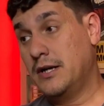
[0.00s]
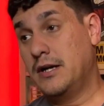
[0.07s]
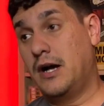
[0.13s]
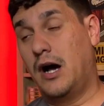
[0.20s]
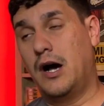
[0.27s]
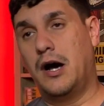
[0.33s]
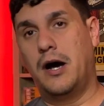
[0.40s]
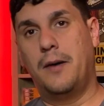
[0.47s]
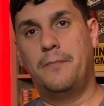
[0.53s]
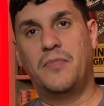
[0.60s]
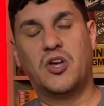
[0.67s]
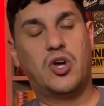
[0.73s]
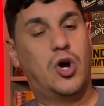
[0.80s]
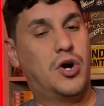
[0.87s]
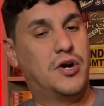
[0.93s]
The
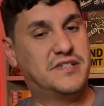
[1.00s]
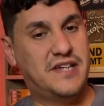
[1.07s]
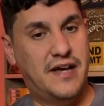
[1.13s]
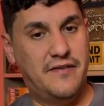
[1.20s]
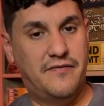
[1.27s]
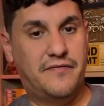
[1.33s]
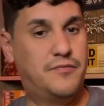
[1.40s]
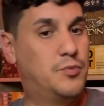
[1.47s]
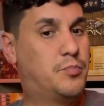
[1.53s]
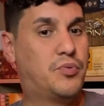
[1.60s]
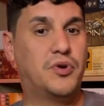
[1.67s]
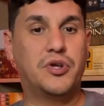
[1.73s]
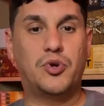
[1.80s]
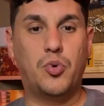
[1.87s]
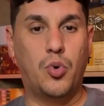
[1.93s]
cards have
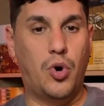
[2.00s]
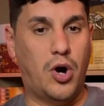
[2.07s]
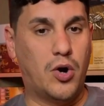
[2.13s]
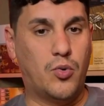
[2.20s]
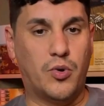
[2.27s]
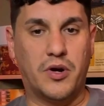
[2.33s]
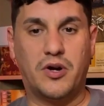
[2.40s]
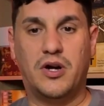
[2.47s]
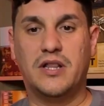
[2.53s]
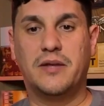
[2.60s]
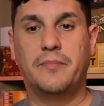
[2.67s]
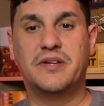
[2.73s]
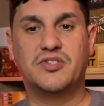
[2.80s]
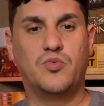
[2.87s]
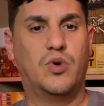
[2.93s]
pretty cool artwork on them
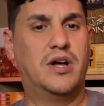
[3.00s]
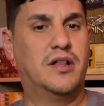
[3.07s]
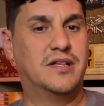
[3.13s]
as well.